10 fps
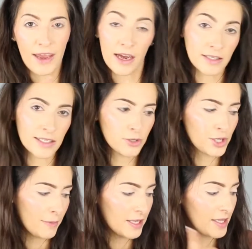They are still
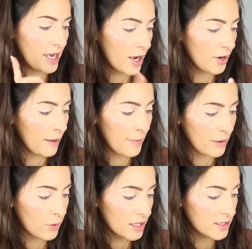shimmers. The only
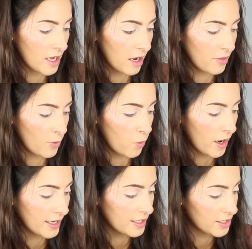matte ones are the
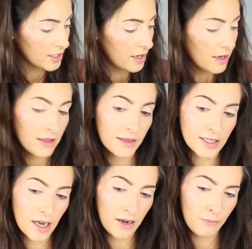white,
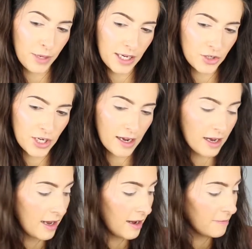this kind of peachy
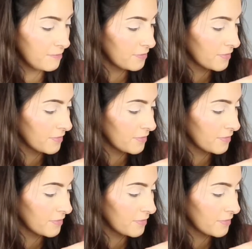colour,